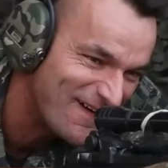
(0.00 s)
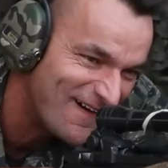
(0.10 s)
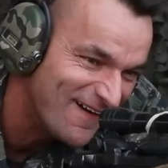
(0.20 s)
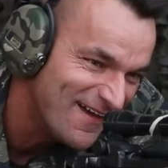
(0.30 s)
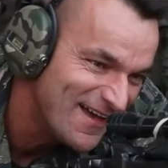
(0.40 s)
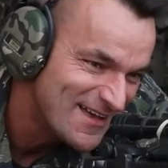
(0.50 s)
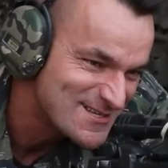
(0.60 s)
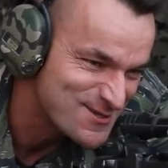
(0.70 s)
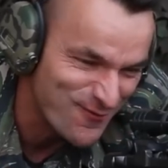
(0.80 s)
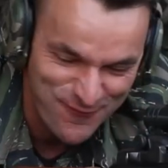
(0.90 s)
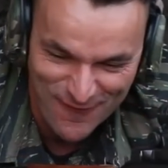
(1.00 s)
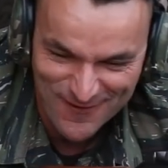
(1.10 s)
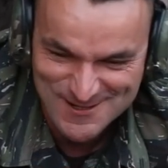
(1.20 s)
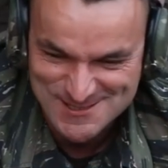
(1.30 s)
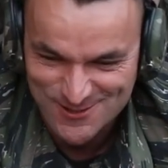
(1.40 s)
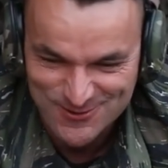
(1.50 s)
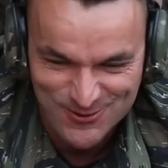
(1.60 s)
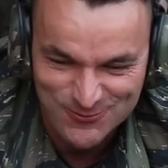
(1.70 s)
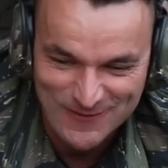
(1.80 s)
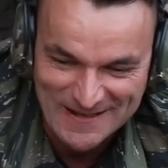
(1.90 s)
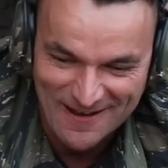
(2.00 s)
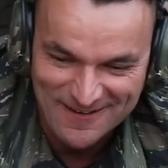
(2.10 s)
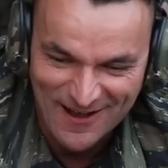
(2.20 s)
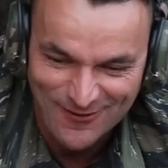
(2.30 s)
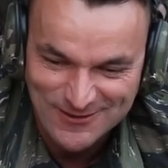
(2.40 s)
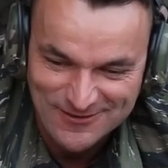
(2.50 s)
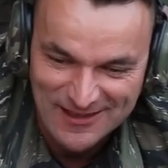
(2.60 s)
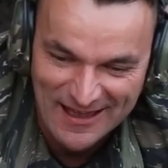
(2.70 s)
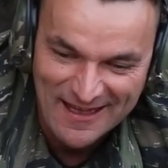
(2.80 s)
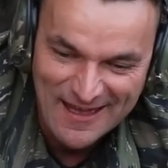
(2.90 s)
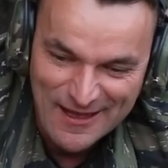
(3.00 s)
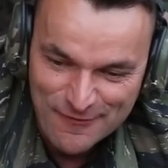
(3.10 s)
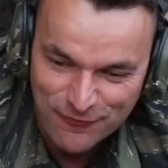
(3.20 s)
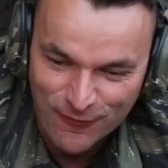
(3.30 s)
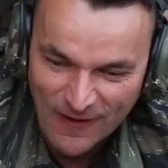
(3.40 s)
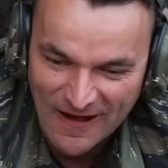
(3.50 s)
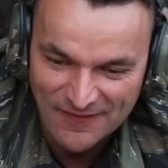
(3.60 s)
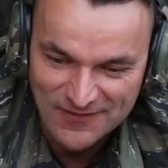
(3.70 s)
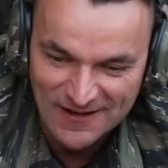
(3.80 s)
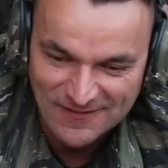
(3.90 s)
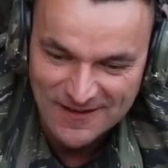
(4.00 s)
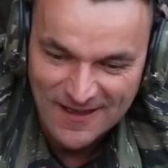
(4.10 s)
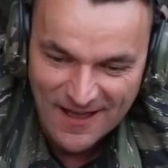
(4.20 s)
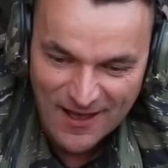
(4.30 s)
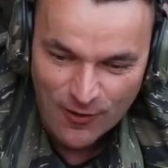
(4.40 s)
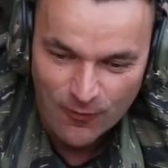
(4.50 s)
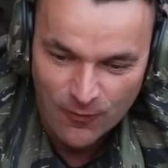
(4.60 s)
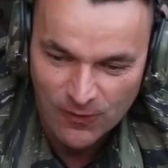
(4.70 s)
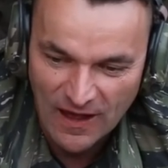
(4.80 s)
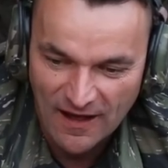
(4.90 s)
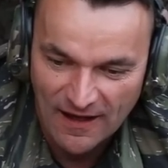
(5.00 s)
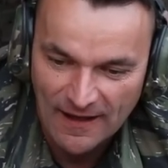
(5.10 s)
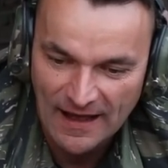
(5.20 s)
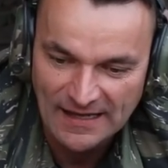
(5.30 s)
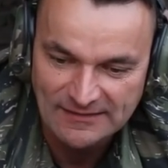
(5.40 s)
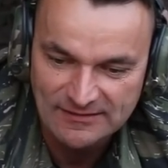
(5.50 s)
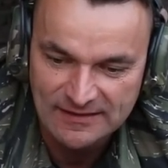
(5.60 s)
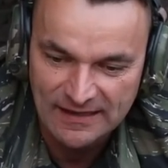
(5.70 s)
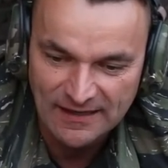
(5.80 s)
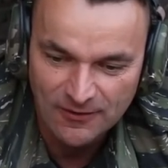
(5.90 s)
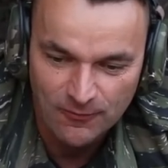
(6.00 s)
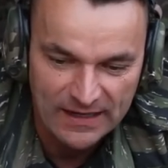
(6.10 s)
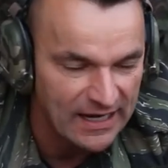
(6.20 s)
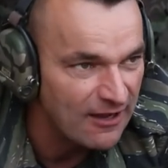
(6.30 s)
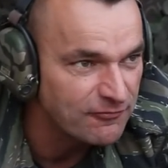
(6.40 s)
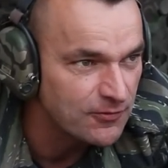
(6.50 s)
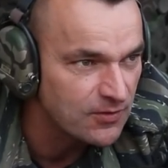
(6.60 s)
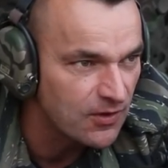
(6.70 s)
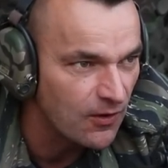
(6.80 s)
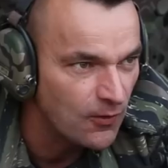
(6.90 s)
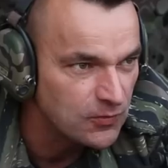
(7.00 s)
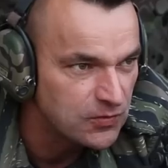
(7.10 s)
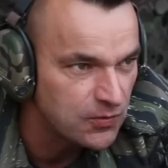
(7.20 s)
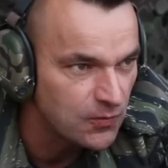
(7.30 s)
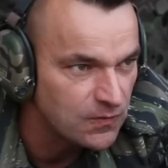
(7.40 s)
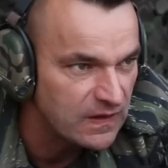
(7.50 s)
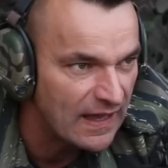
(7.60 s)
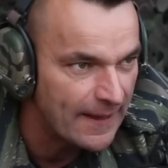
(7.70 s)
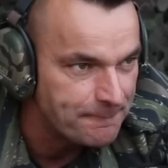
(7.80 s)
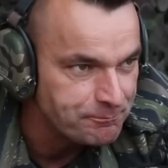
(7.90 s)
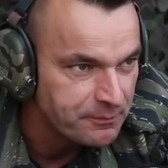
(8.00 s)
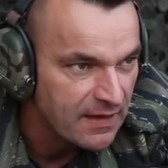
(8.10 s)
Uh, so far, so good. We knock out the 400. Ola, I think we have to go to the